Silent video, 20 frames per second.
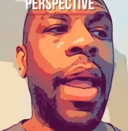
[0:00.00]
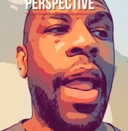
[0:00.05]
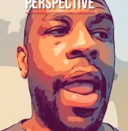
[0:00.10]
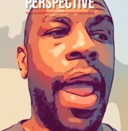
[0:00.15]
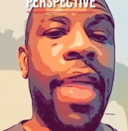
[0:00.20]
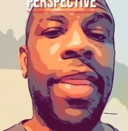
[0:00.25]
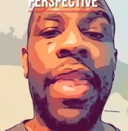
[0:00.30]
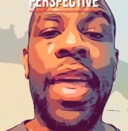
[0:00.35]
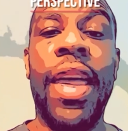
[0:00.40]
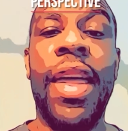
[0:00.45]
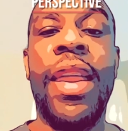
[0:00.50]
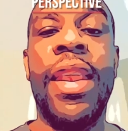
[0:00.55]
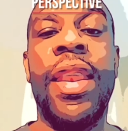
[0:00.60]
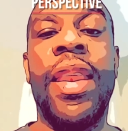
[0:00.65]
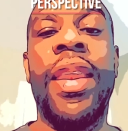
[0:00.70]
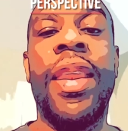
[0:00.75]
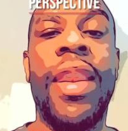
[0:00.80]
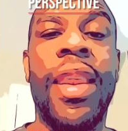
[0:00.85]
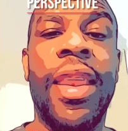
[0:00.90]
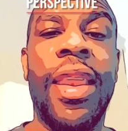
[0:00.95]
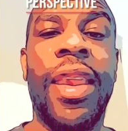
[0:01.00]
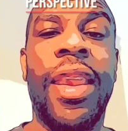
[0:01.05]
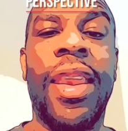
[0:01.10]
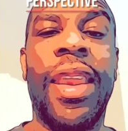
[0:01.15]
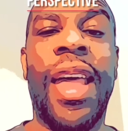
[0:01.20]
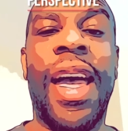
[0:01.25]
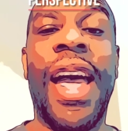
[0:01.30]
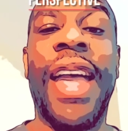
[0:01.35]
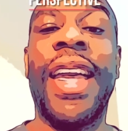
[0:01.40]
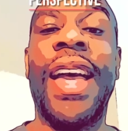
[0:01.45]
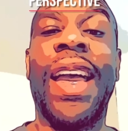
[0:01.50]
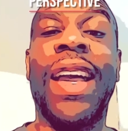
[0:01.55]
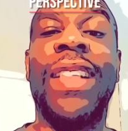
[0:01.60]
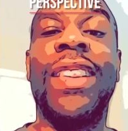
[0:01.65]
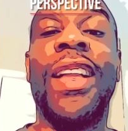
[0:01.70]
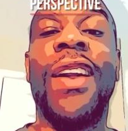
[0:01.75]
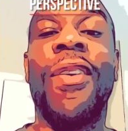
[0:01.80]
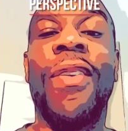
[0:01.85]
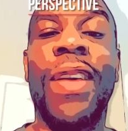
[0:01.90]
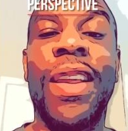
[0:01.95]
And then I got
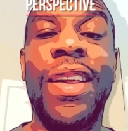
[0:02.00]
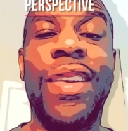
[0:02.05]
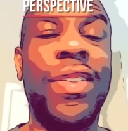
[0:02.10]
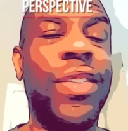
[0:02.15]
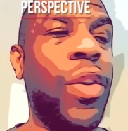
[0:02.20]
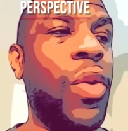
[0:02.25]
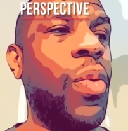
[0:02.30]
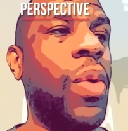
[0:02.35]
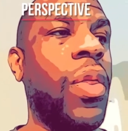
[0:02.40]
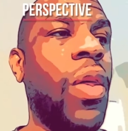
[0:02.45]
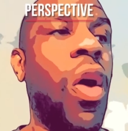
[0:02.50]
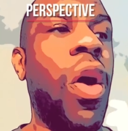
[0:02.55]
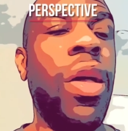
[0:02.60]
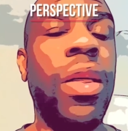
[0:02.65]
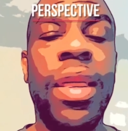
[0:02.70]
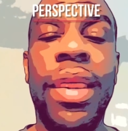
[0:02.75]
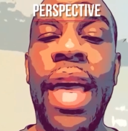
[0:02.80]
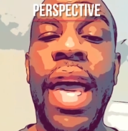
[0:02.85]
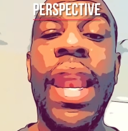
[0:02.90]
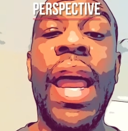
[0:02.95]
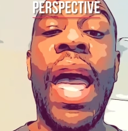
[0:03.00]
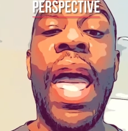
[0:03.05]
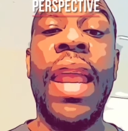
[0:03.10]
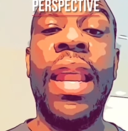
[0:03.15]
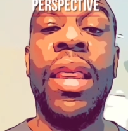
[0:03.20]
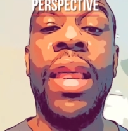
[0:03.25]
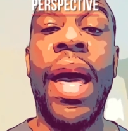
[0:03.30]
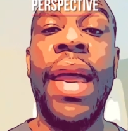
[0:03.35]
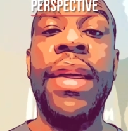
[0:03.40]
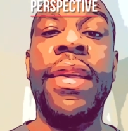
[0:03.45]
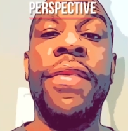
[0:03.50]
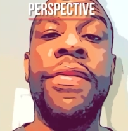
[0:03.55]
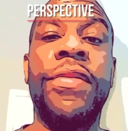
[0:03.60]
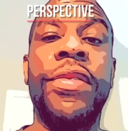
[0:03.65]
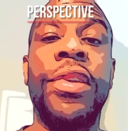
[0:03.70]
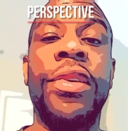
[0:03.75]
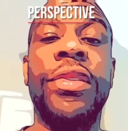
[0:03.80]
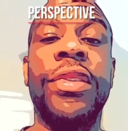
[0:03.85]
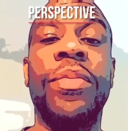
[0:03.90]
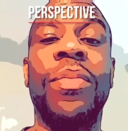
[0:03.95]
clarity. So with all of that, I had a lot of
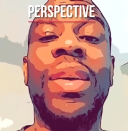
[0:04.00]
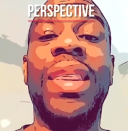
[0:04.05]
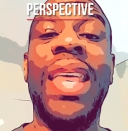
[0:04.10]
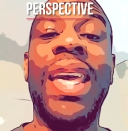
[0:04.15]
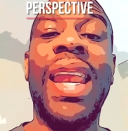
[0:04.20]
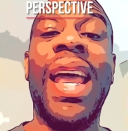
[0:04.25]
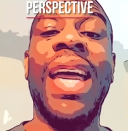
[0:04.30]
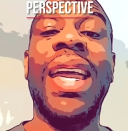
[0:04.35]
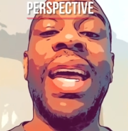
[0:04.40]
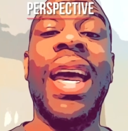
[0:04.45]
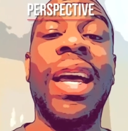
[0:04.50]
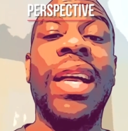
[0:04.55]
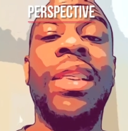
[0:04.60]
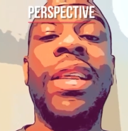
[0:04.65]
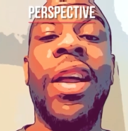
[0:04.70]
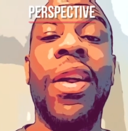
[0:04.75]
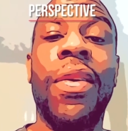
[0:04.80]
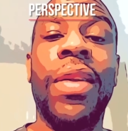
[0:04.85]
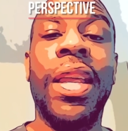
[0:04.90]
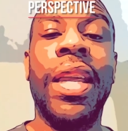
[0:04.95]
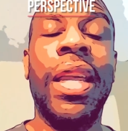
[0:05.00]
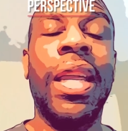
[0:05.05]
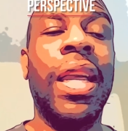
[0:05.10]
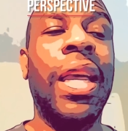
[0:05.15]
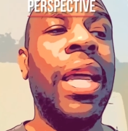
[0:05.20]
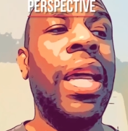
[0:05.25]
confusion, but then I got clarity.